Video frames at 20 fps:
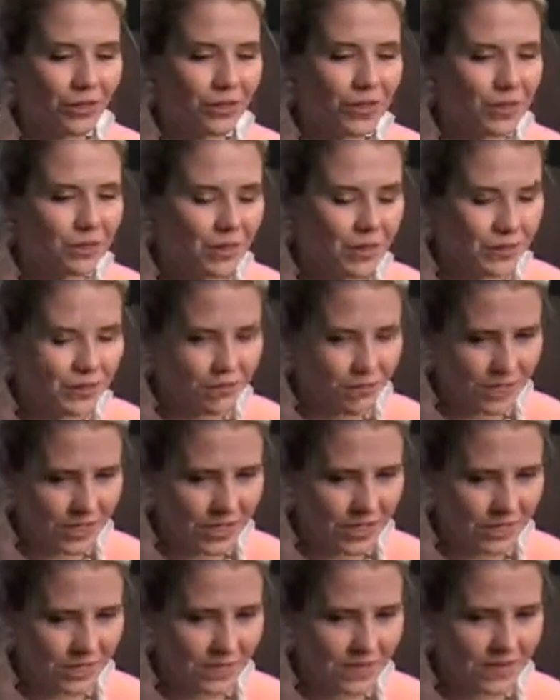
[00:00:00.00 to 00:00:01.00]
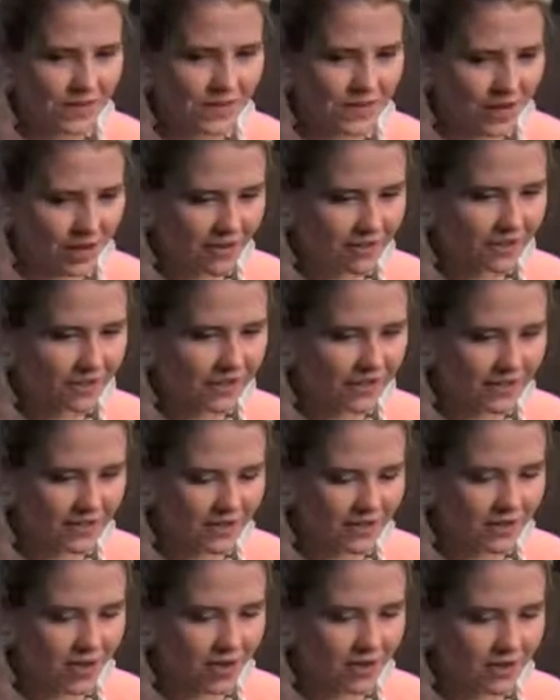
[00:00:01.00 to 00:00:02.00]
three main principles that everything's
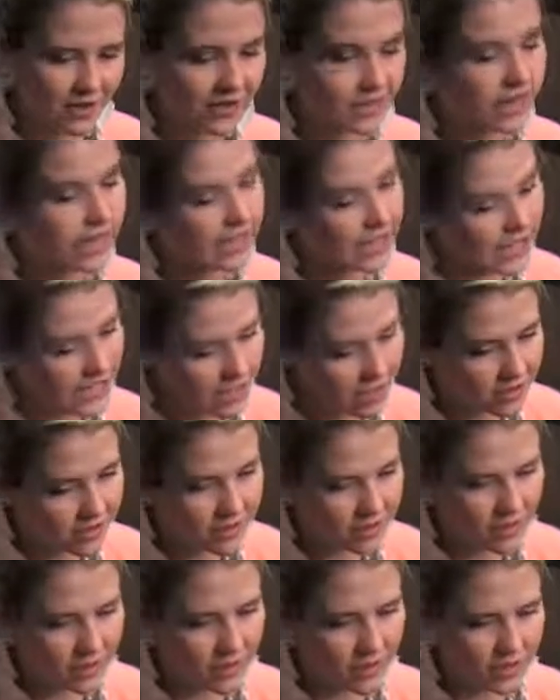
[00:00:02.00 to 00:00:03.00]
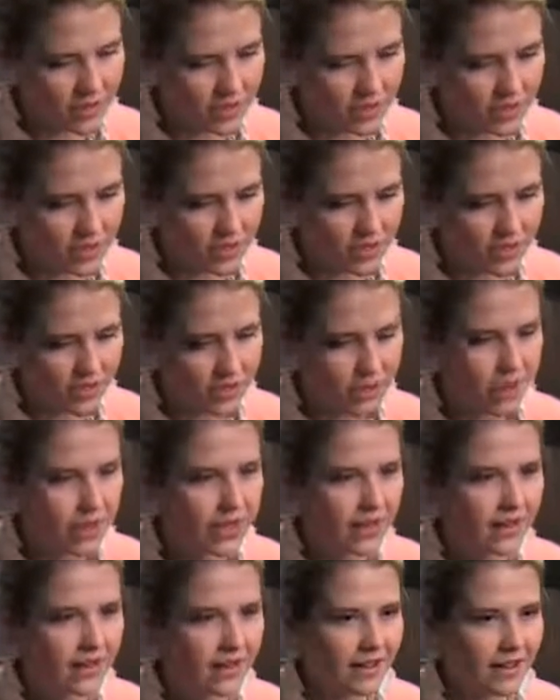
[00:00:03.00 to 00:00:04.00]
taught on, and I kind of just mentioned them,
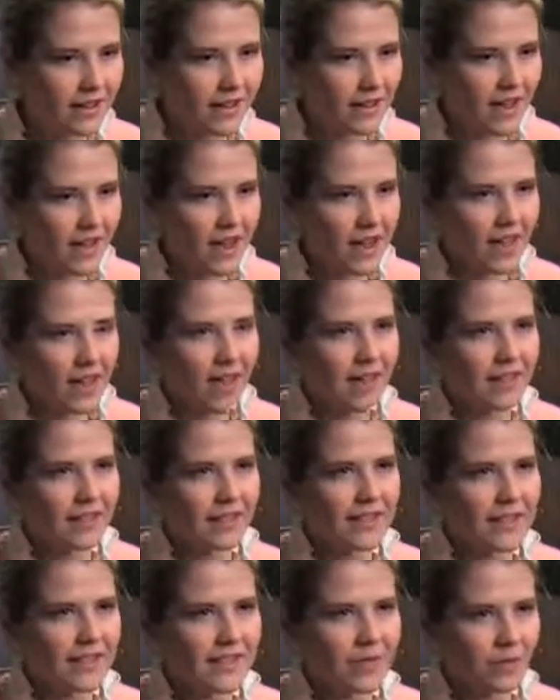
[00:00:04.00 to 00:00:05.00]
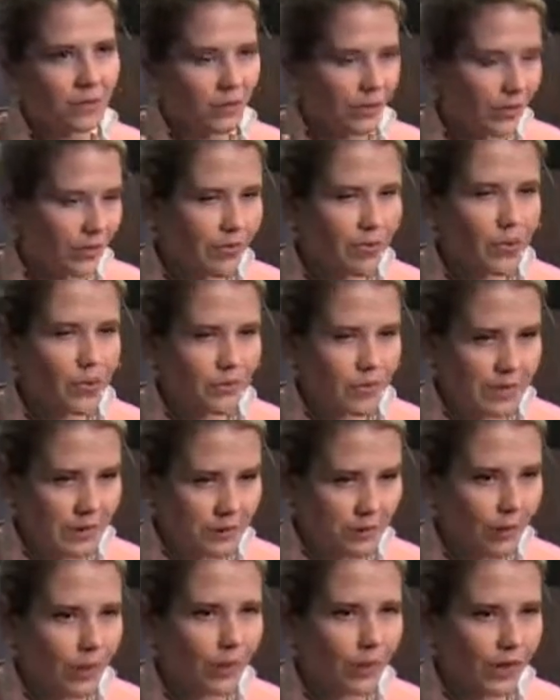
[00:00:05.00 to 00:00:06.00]
but these are the most
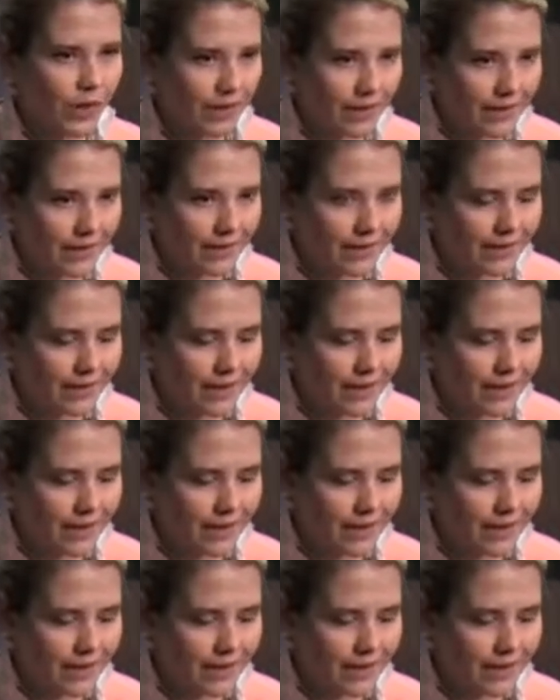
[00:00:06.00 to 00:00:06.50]
important